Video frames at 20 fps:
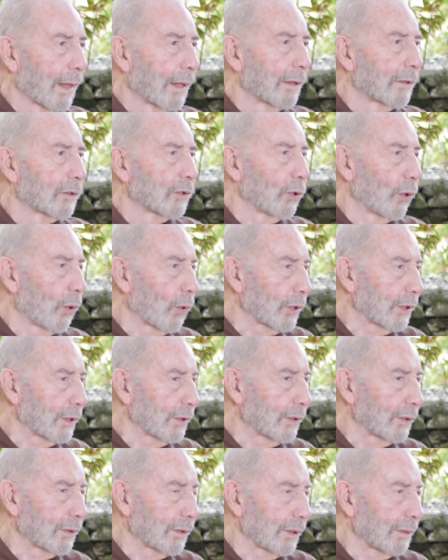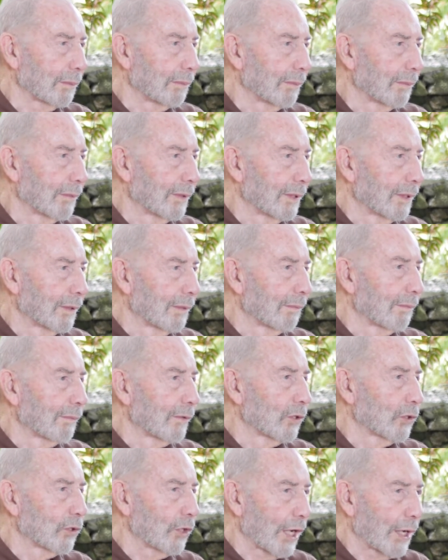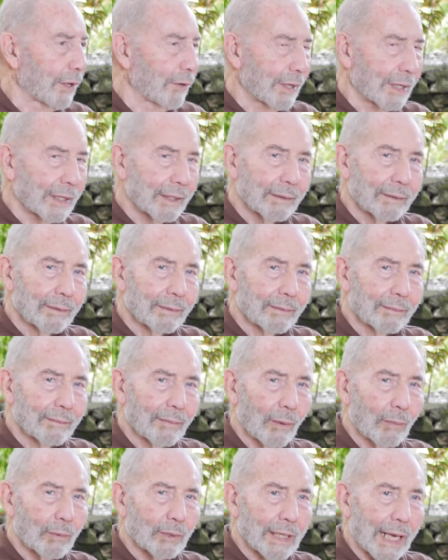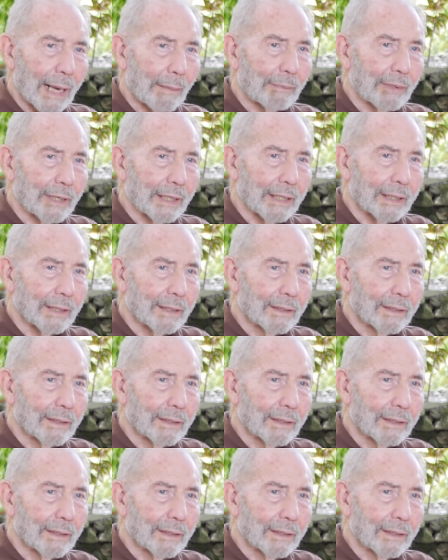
talking to them, sharing what was happening,